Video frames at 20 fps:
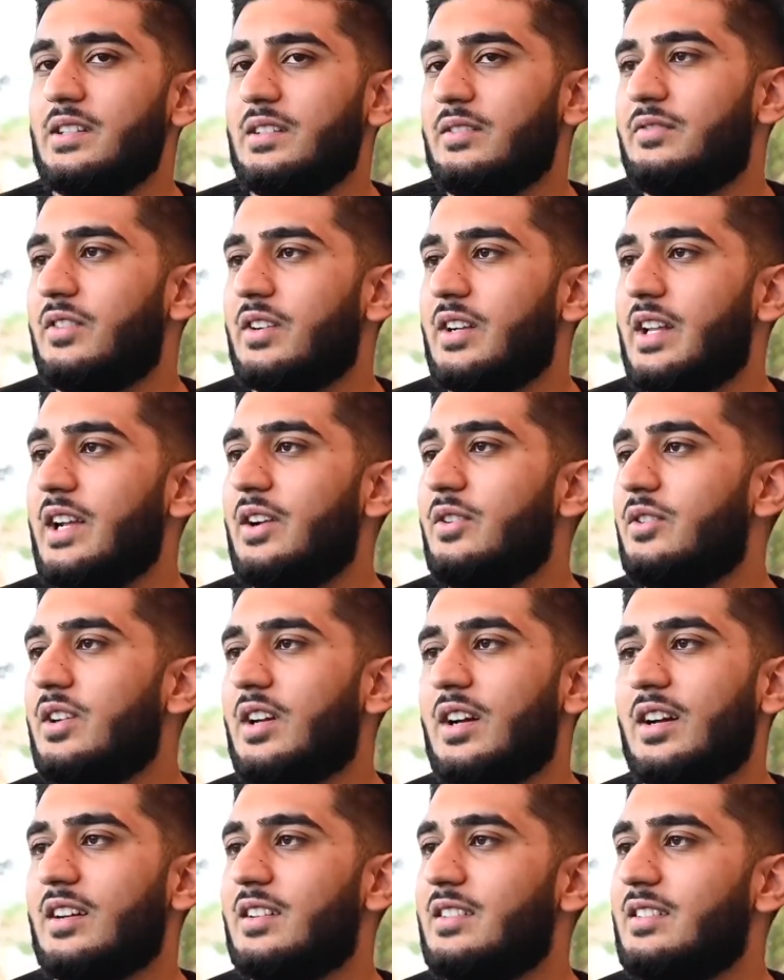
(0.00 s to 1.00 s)
different
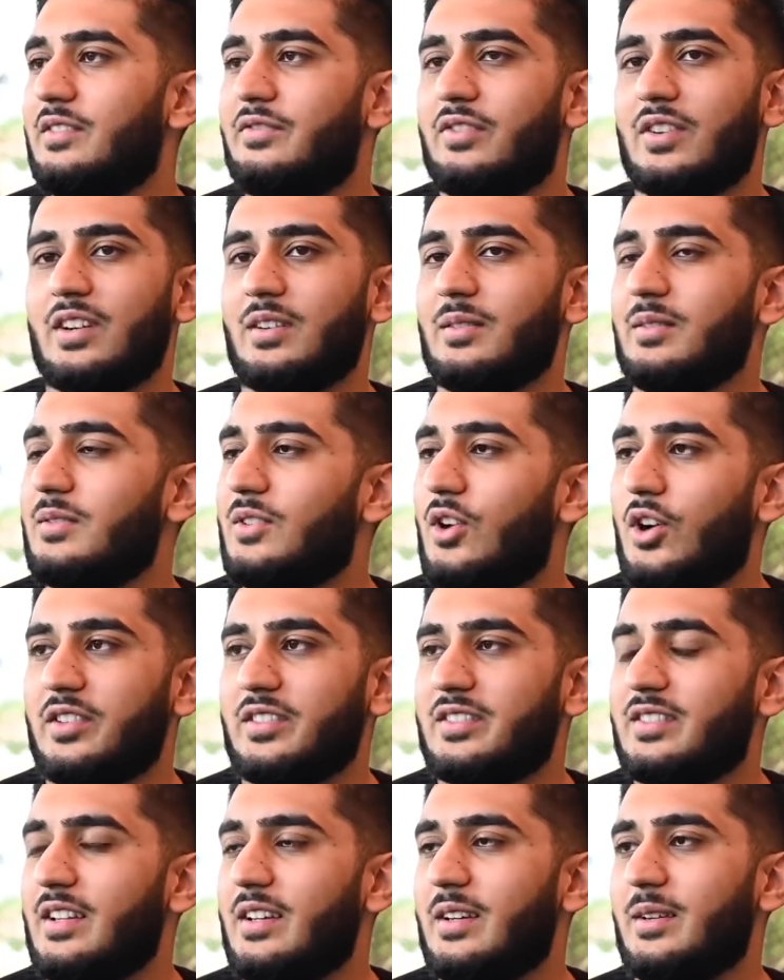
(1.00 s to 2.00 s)
area, different
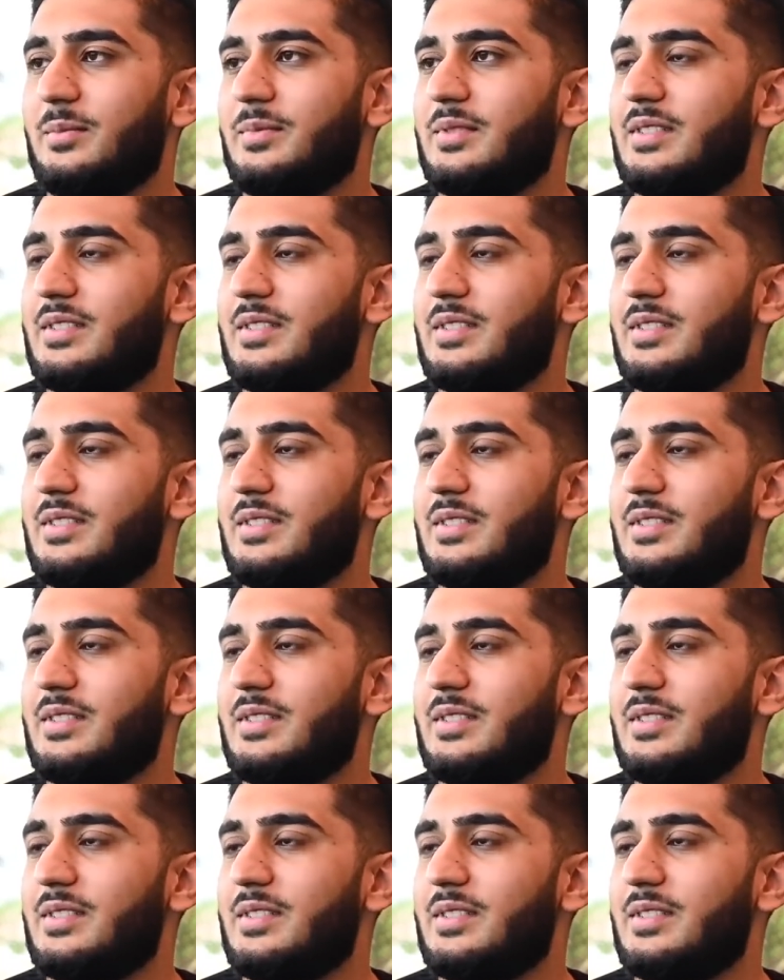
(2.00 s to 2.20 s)
concept,